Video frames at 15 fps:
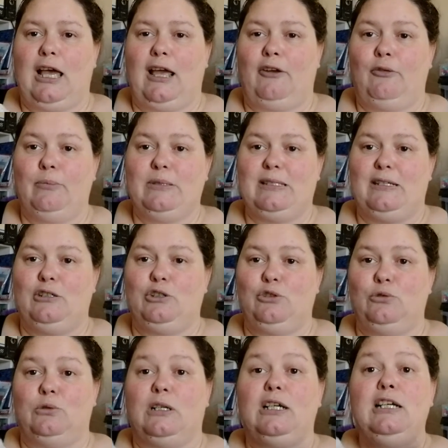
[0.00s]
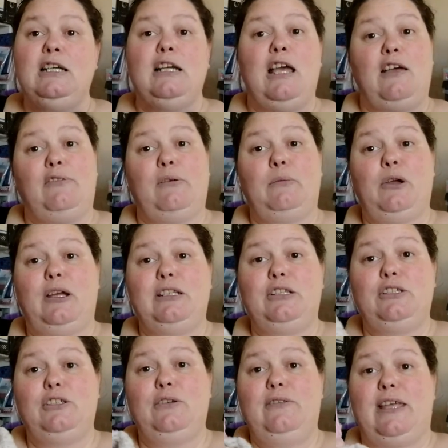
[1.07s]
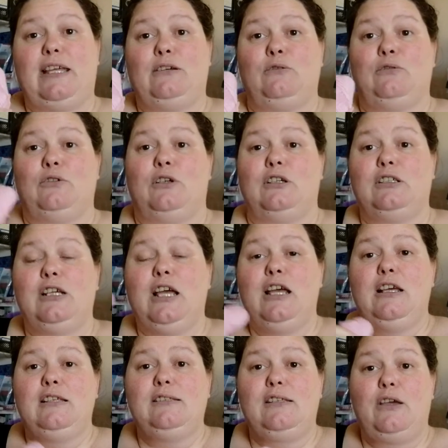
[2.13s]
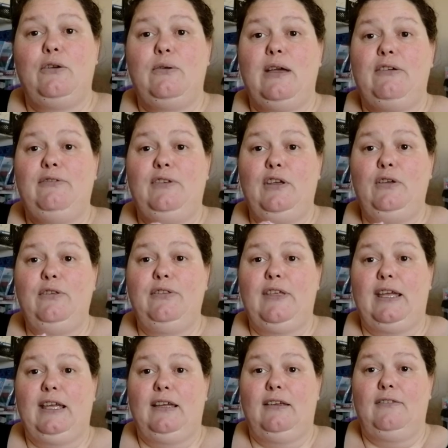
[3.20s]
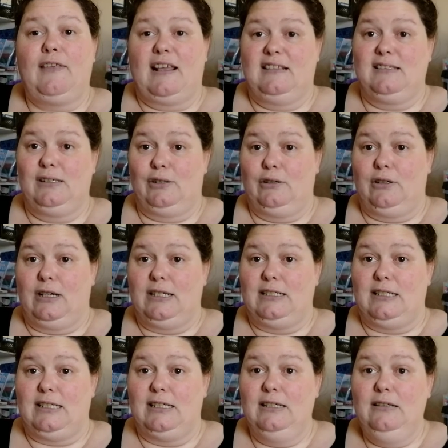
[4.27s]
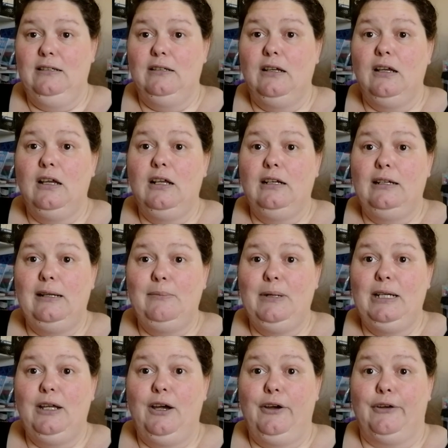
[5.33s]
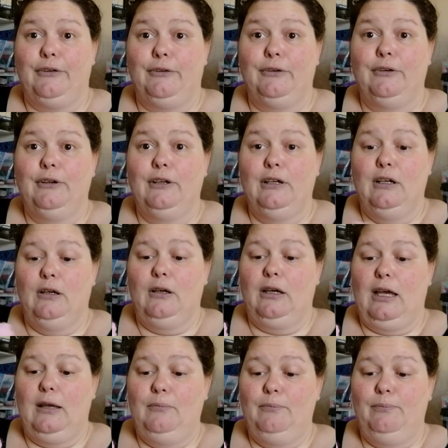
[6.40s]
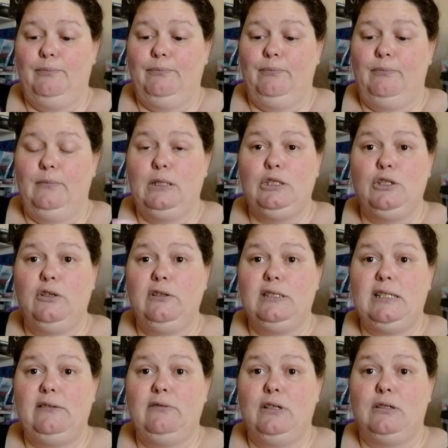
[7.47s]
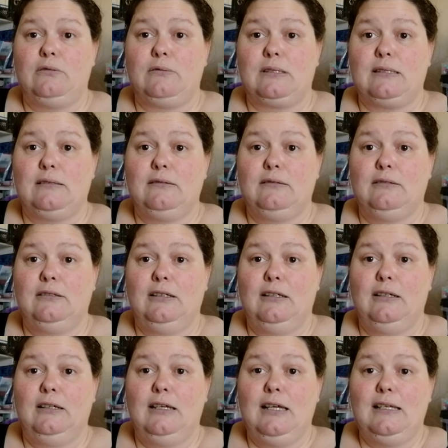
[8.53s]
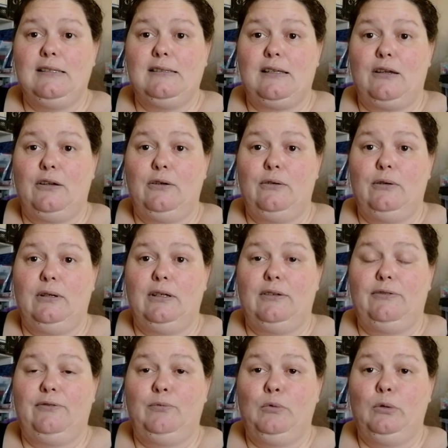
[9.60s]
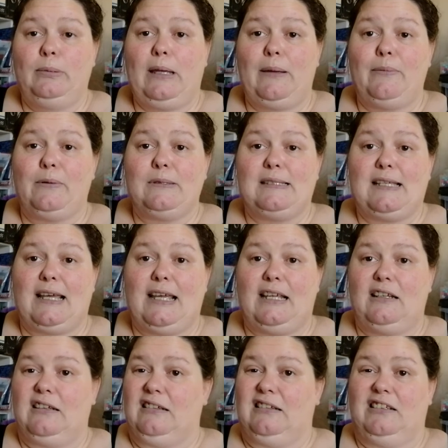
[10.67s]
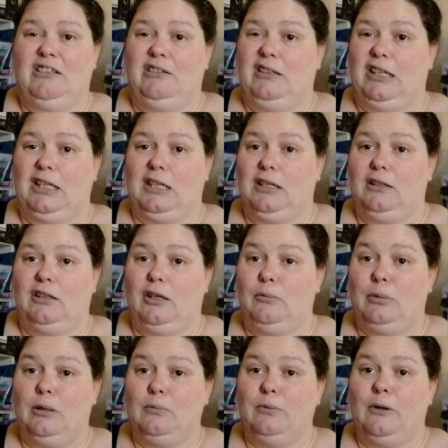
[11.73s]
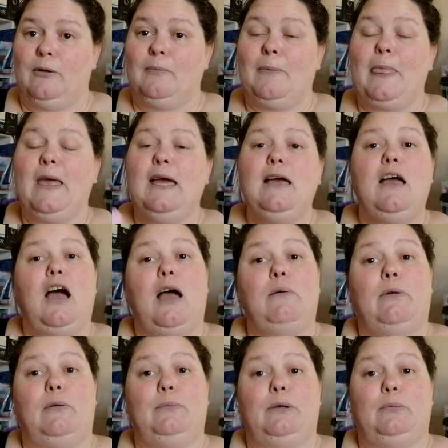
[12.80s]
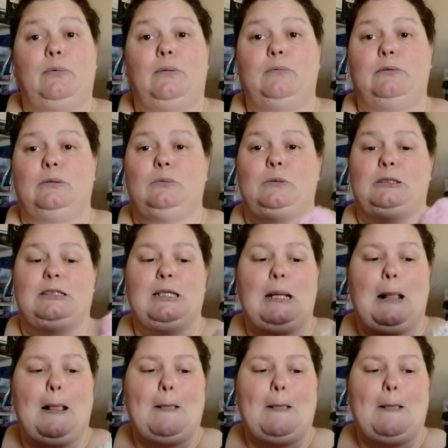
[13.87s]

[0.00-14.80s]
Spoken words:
100% sure if I'm going to do that or not. So if you think that's a good idea, let me know. Majority rules. So if more people say, no pom-pom, I won't put a pom-pom